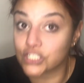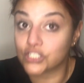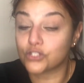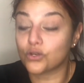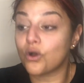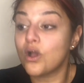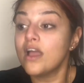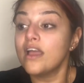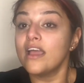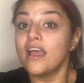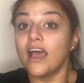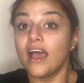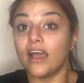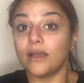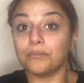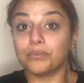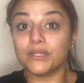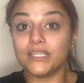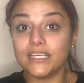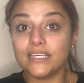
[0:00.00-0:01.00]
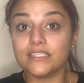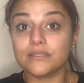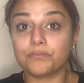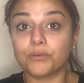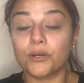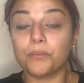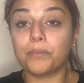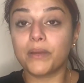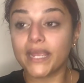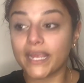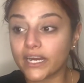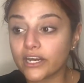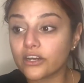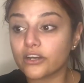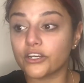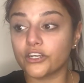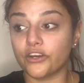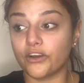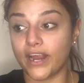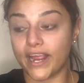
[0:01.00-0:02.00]
So please
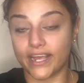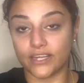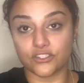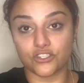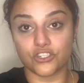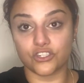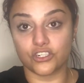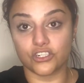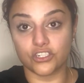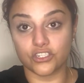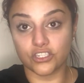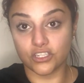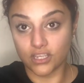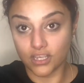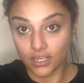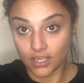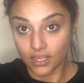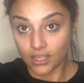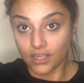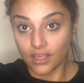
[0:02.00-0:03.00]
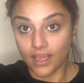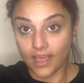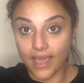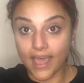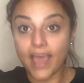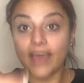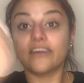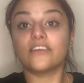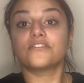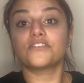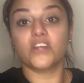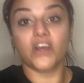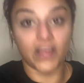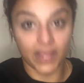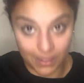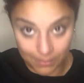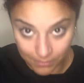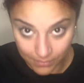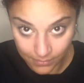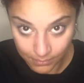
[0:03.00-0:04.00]
prepare your answers ahead of
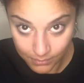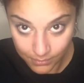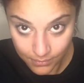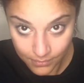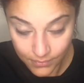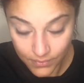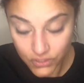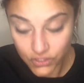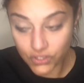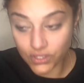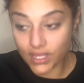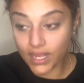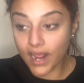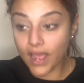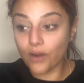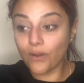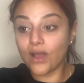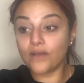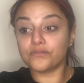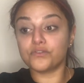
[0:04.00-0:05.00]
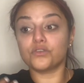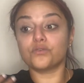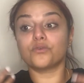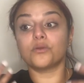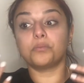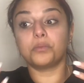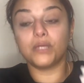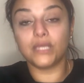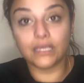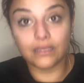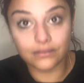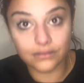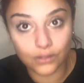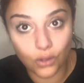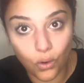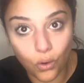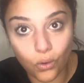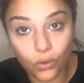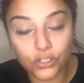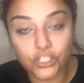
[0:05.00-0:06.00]
time, so that I don't have to repeat the
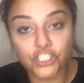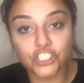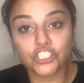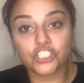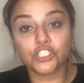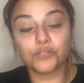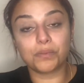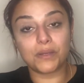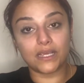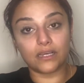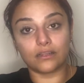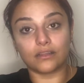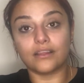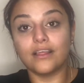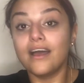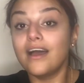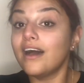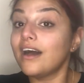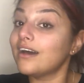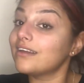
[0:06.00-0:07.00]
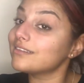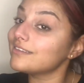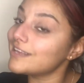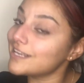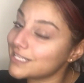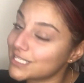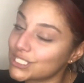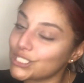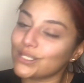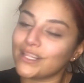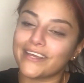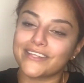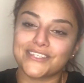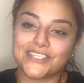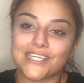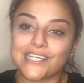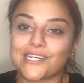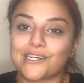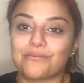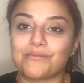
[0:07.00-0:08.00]
whole spiel, unless you like
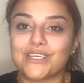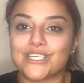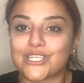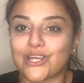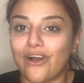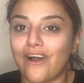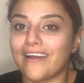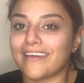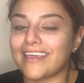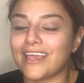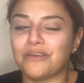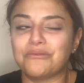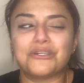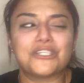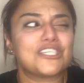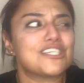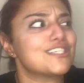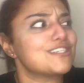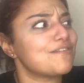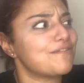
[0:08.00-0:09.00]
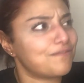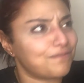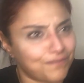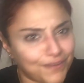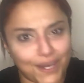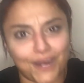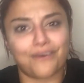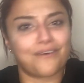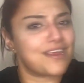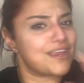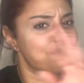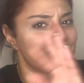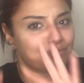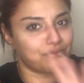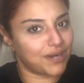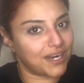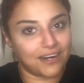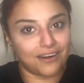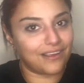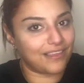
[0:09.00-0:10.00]
to hear me talking, which is a very
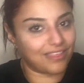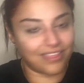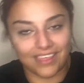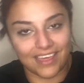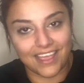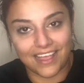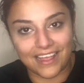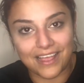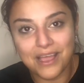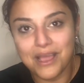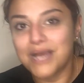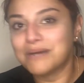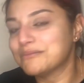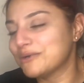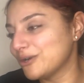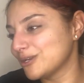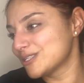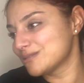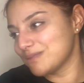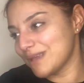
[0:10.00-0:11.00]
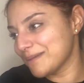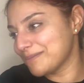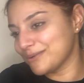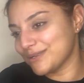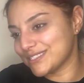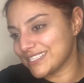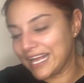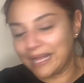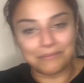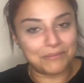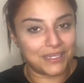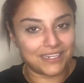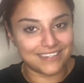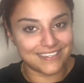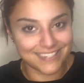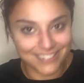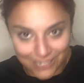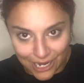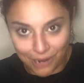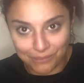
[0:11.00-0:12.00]
rare thing. Most people tell me to
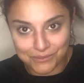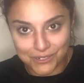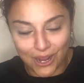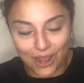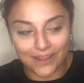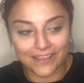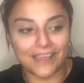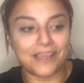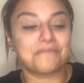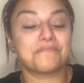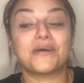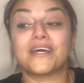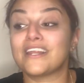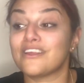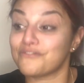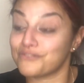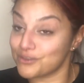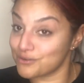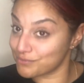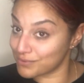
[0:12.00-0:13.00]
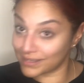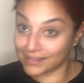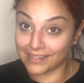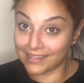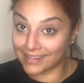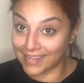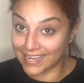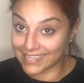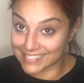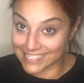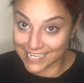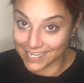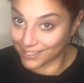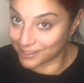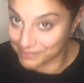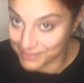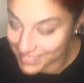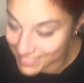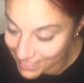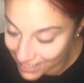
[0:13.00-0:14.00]
stop talking, but if you really like to
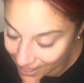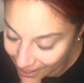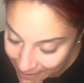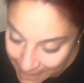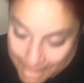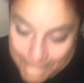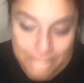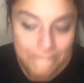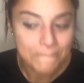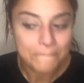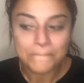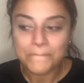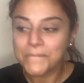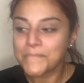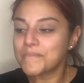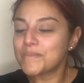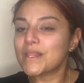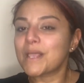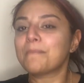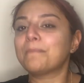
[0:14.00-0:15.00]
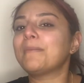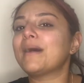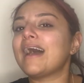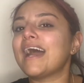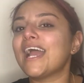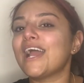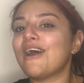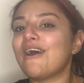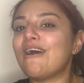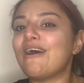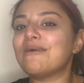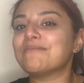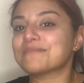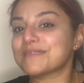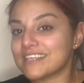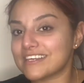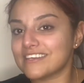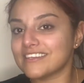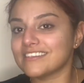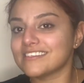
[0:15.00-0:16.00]
hear me talk, by all
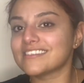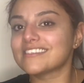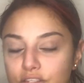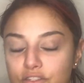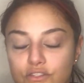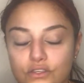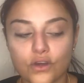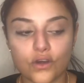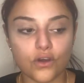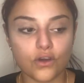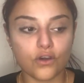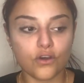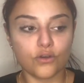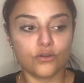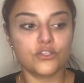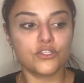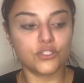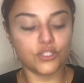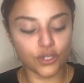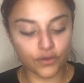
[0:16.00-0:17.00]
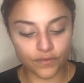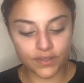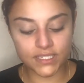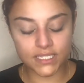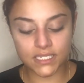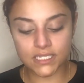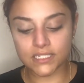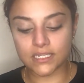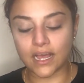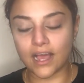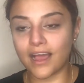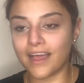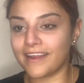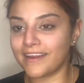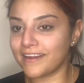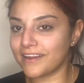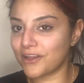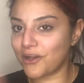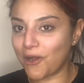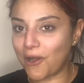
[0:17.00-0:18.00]
means. So service is
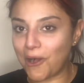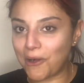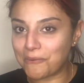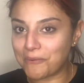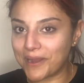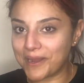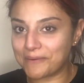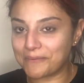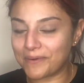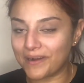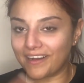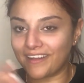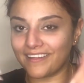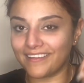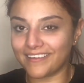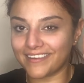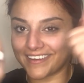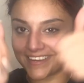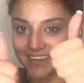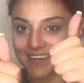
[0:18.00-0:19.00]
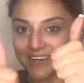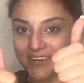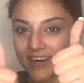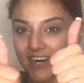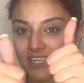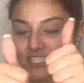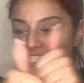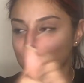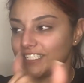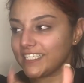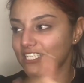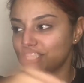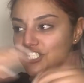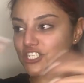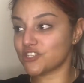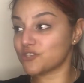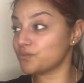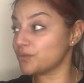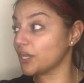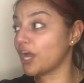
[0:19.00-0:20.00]
done, all went well,
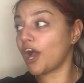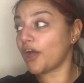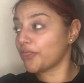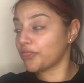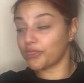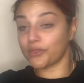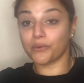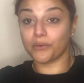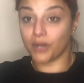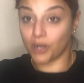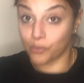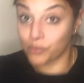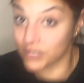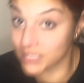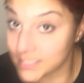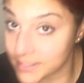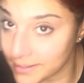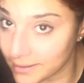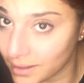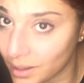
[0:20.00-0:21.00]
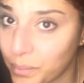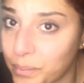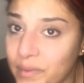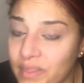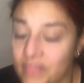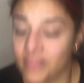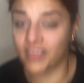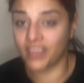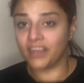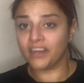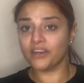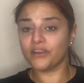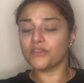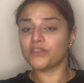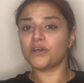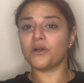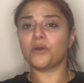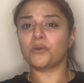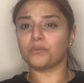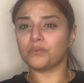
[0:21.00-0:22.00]
congratulations, we got through it. We're still up in the air
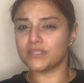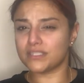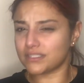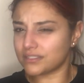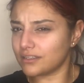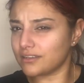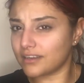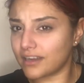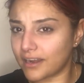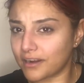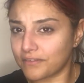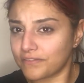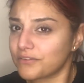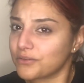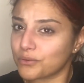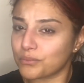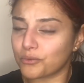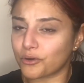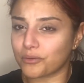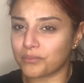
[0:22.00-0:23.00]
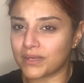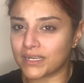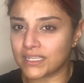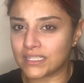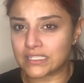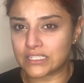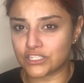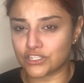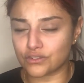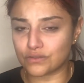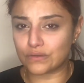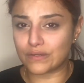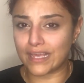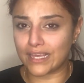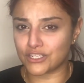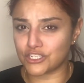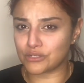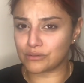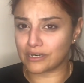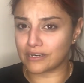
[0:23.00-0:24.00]
though, and we still got a few more minutes to
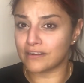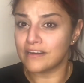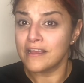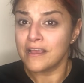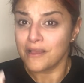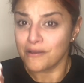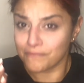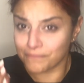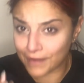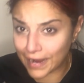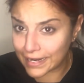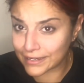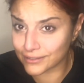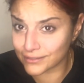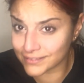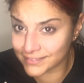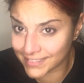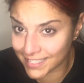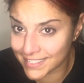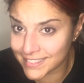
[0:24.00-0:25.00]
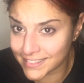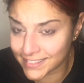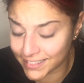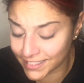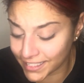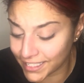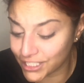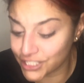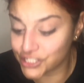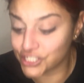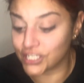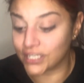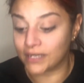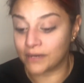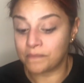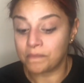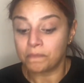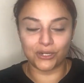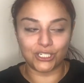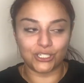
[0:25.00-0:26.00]
get to our final
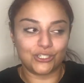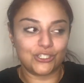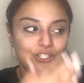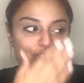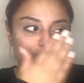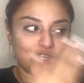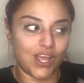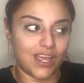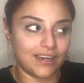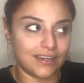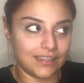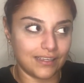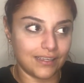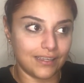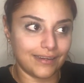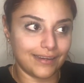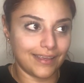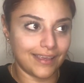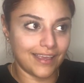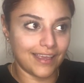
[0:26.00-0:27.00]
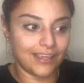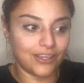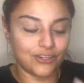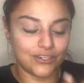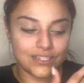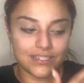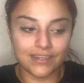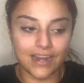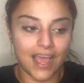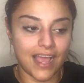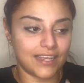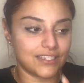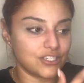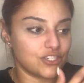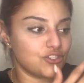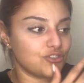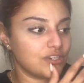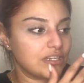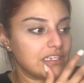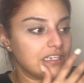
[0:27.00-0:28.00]
destination. When you're done eating your snacks
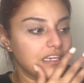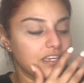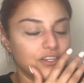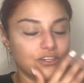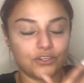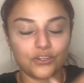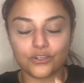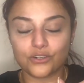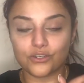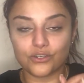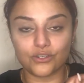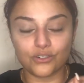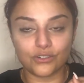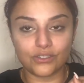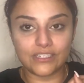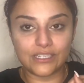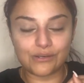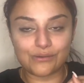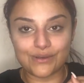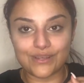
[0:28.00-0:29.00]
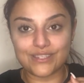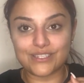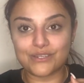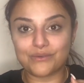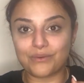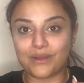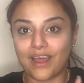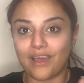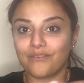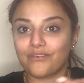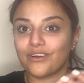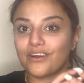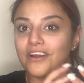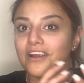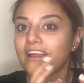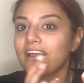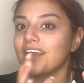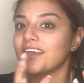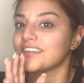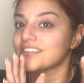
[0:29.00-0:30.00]
and drinking your liquids and
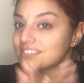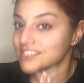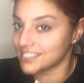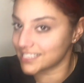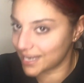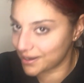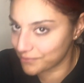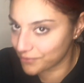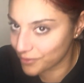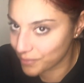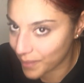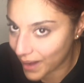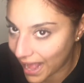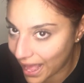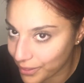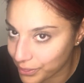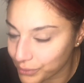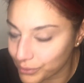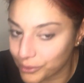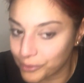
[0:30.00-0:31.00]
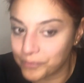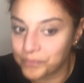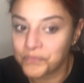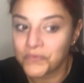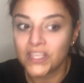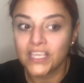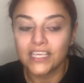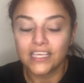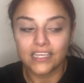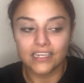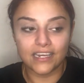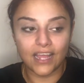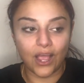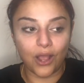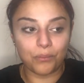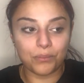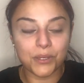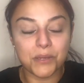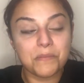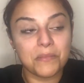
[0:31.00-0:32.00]
whatever, is the time for bathroom.
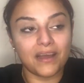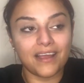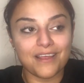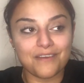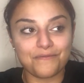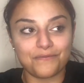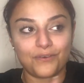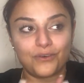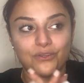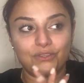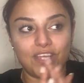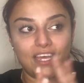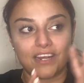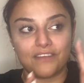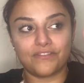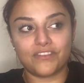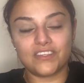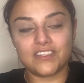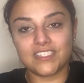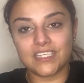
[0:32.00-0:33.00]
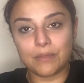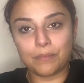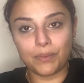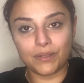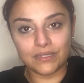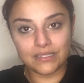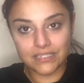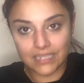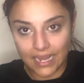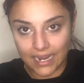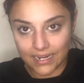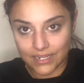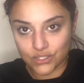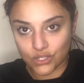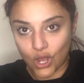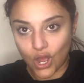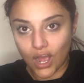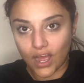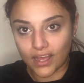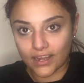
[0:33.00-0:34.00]
Now be mindful that if the seatbelt sign is
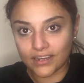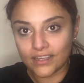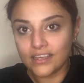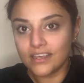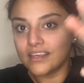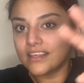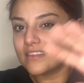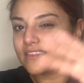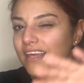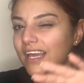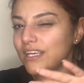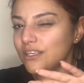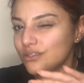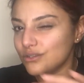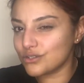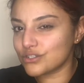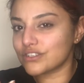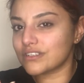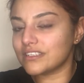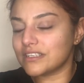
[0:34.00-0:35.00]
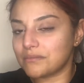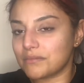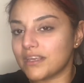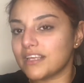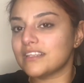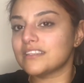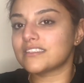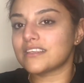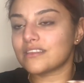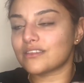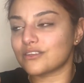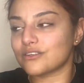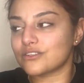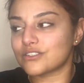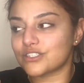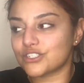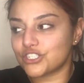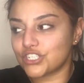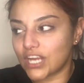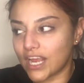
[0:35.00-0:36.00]
on, that usually means that
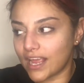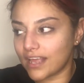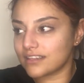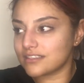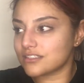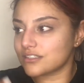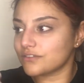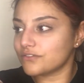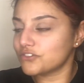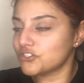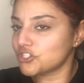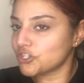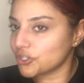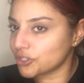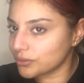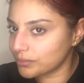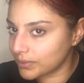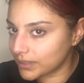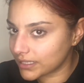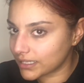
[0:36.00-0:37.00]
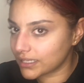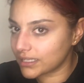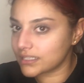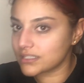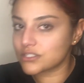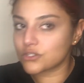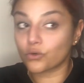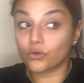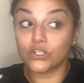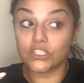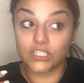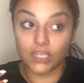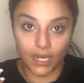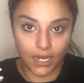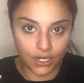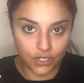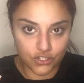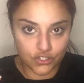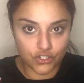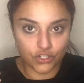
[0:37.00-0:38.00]
there's a chance of turbulence or
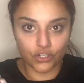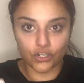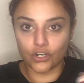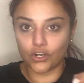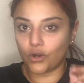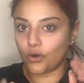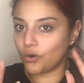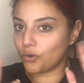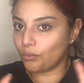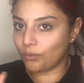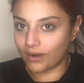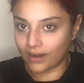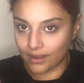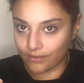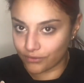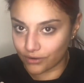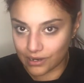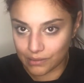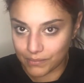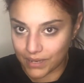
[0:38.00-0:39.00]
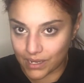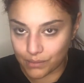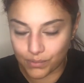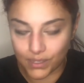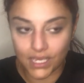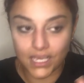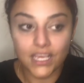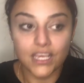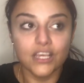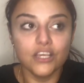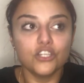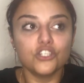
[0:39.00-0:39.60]
danger or whatever it may be.